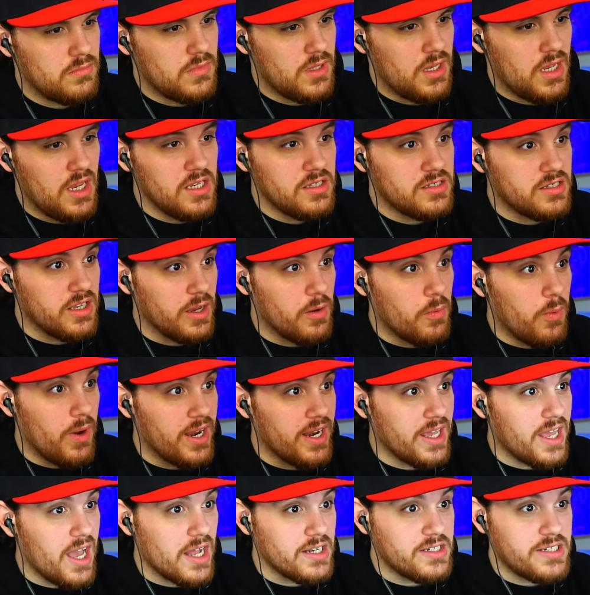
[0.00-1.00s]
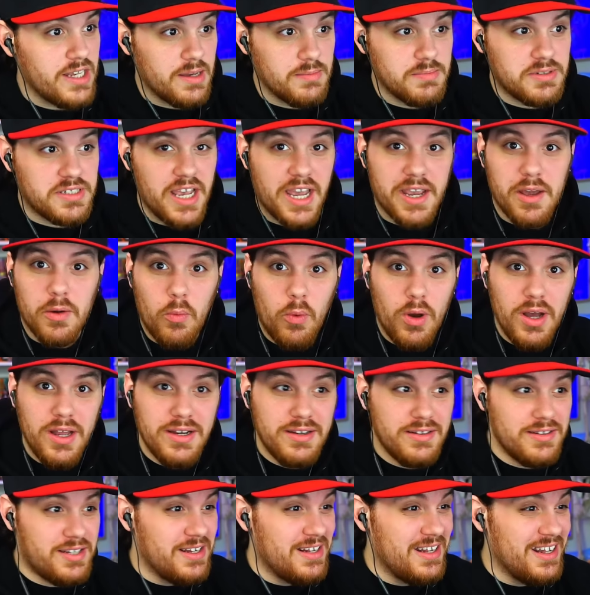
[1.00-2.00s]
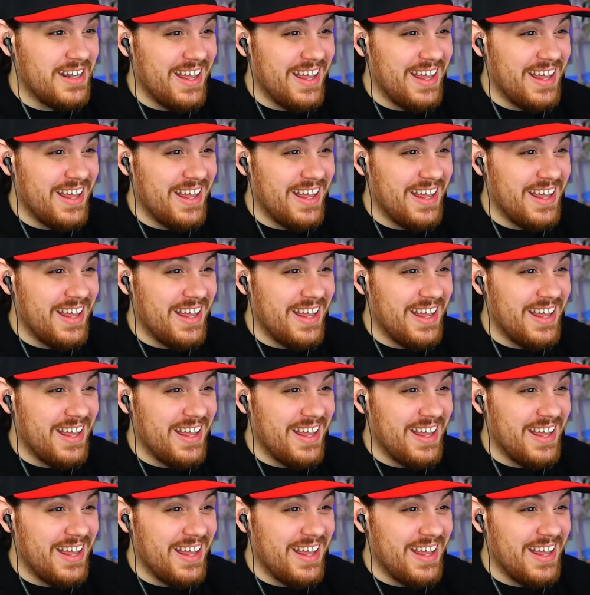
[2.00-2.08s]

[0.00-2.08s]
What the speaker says: He's like, wait a goddamn second. What?